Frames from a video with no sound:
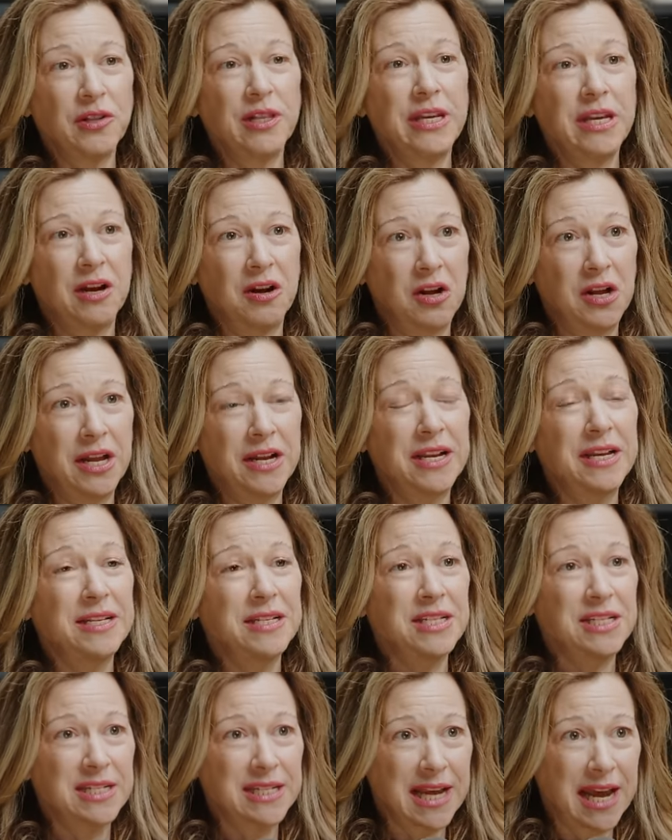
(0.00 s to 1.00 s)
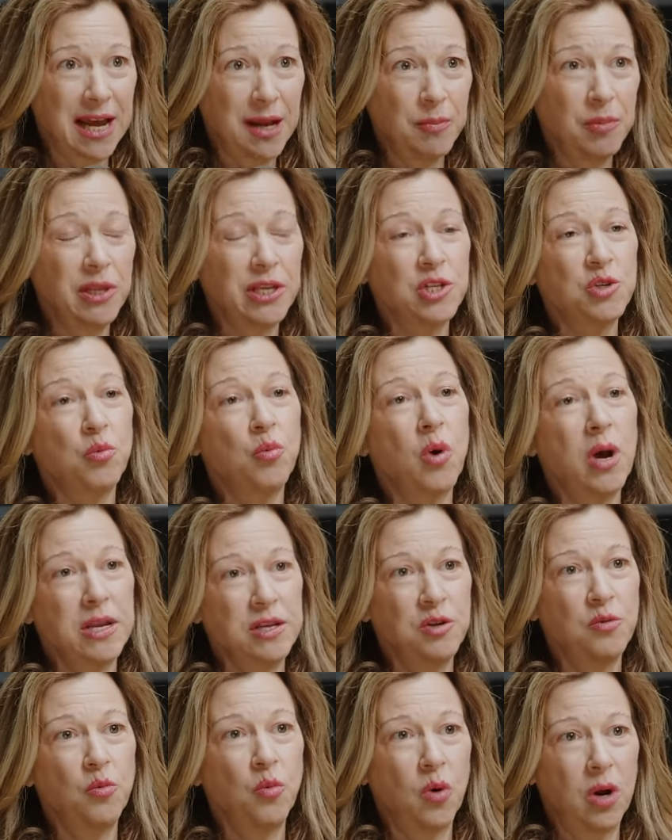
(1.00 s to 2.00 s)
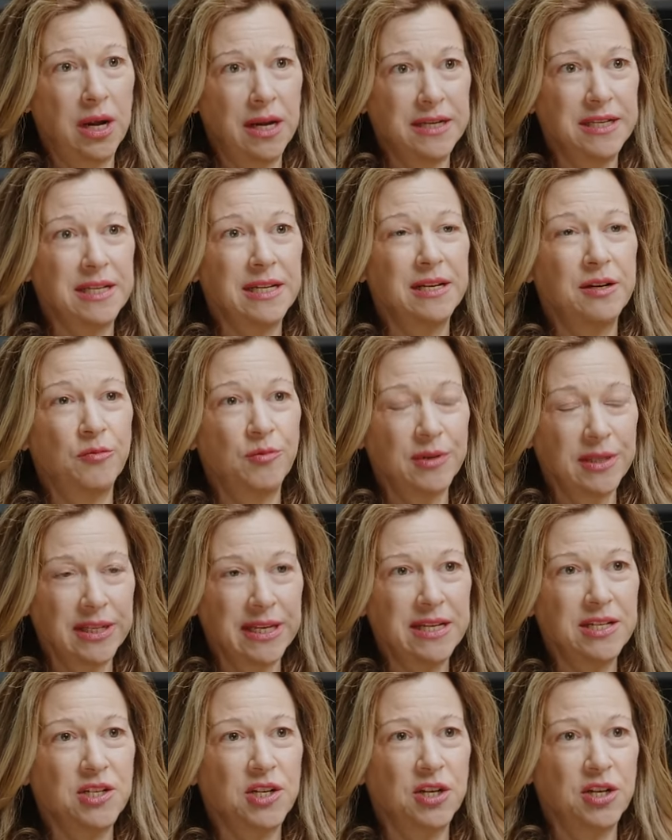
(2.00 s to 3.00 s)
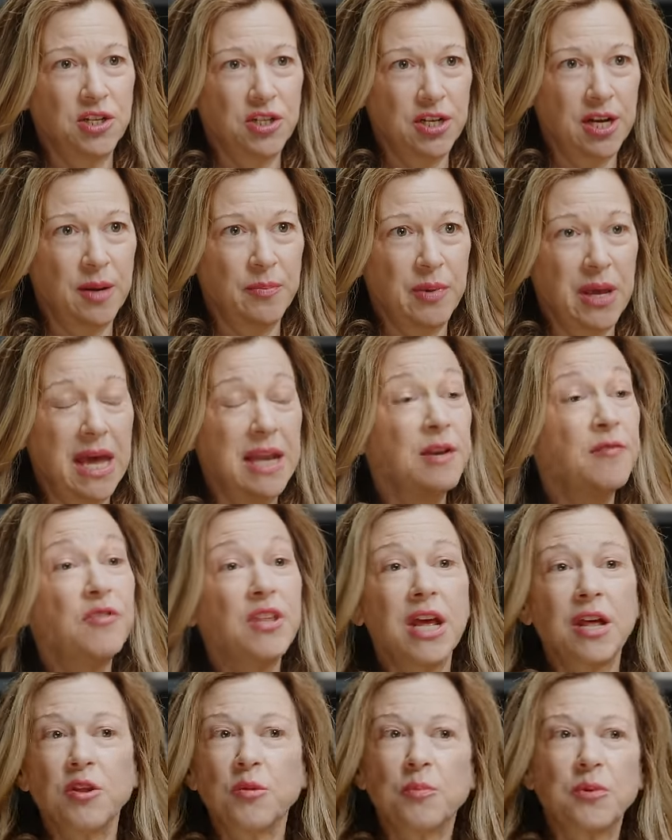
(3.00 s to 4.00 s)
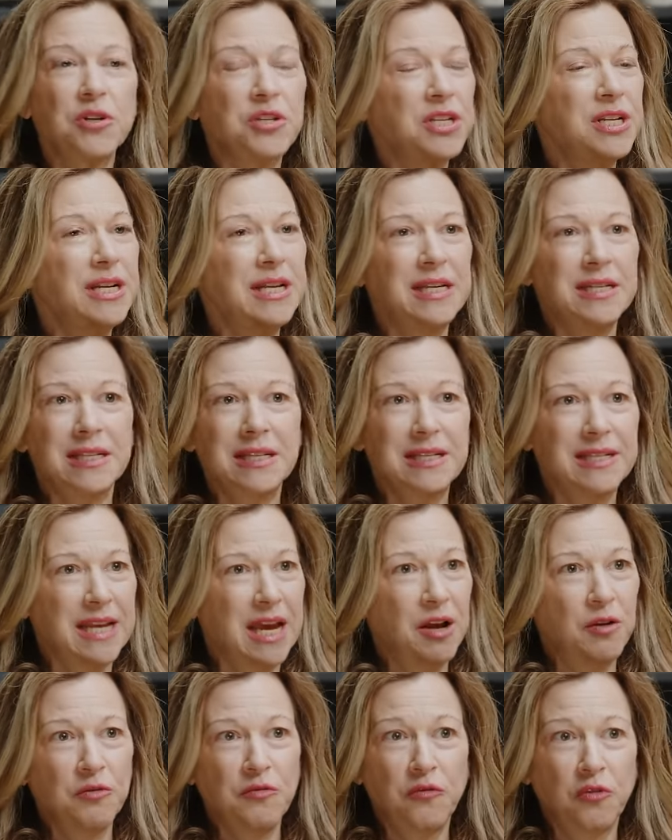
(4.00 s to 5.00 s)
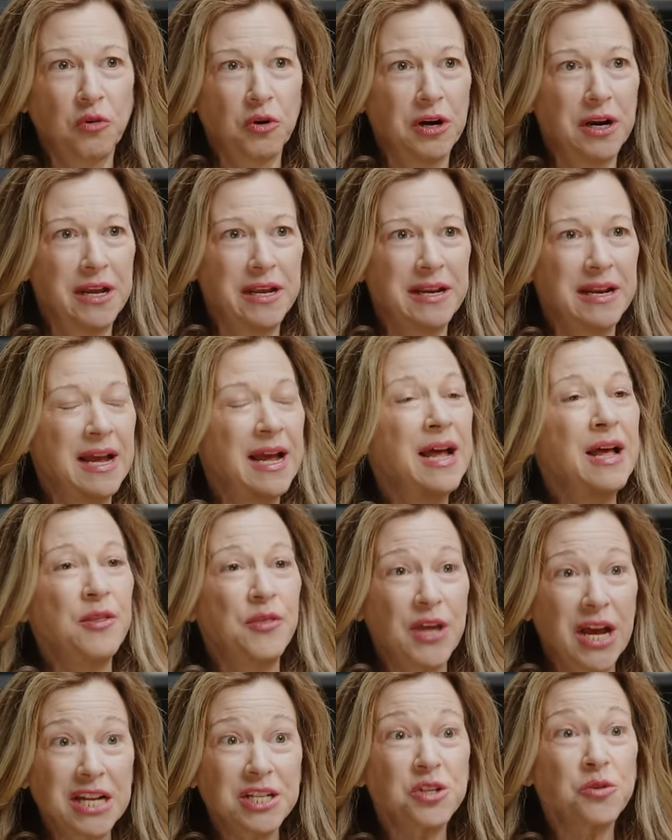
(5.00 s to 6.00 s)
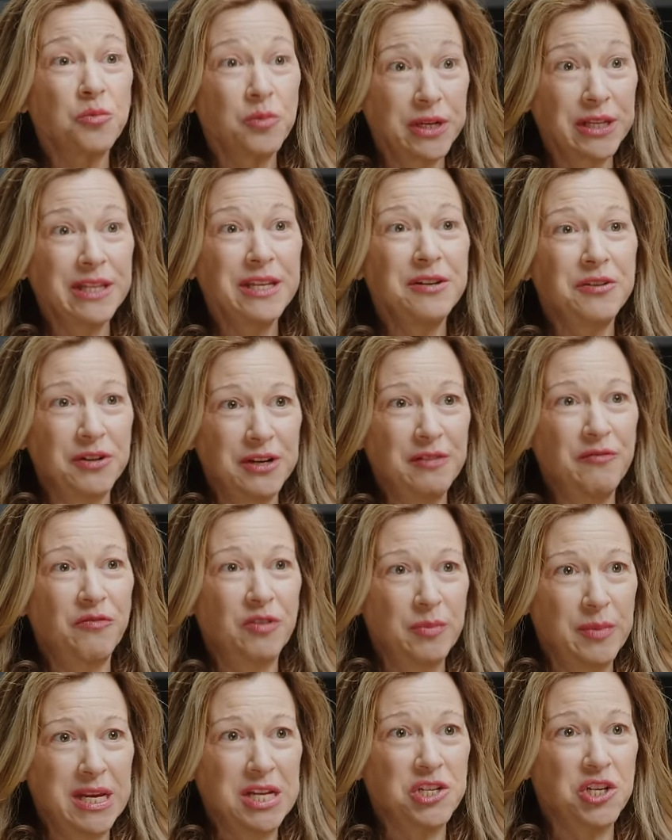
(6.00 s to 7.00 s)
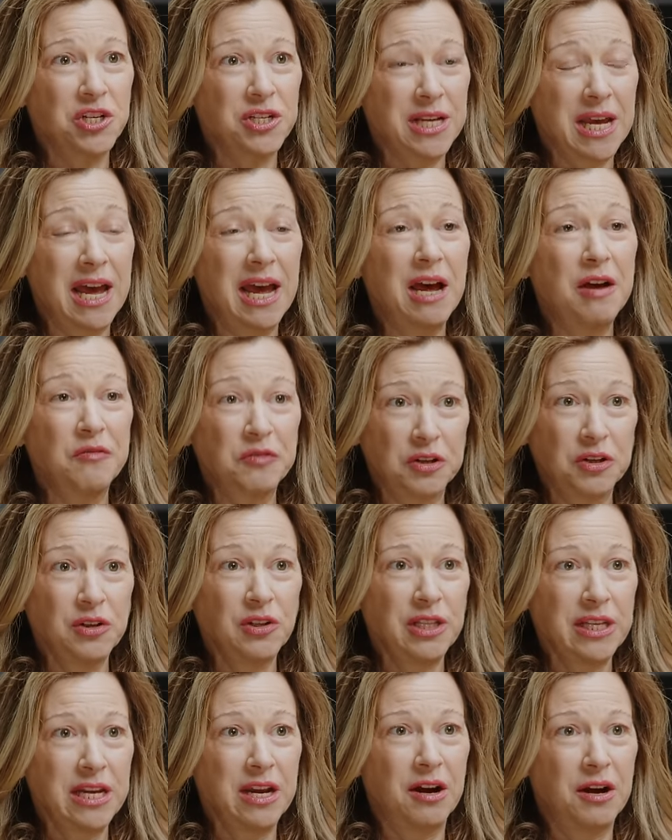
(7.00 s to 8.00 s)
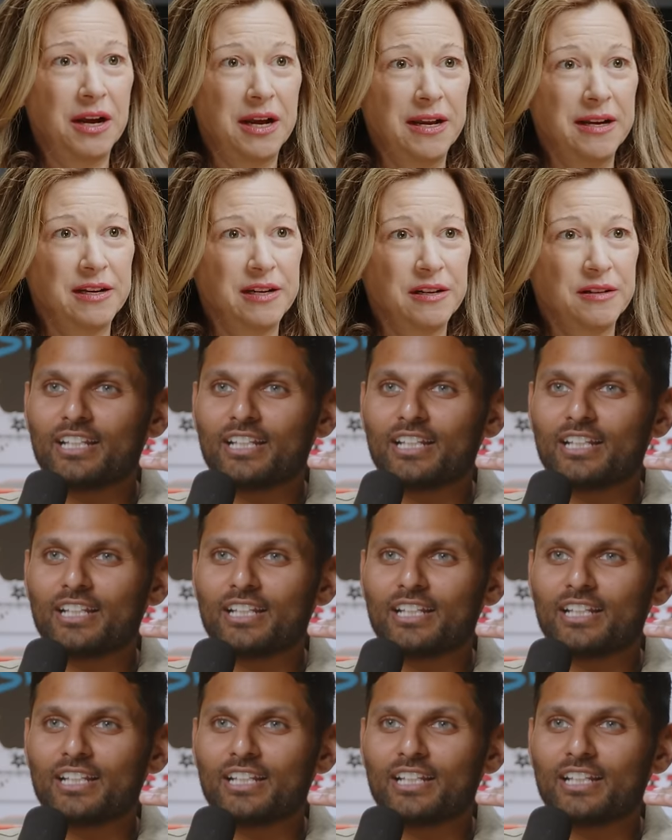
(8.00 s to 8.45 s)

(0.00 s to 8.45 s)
early on, establish what you want in a relationship. And if the other person isn't down for it, that's really good information to have early on.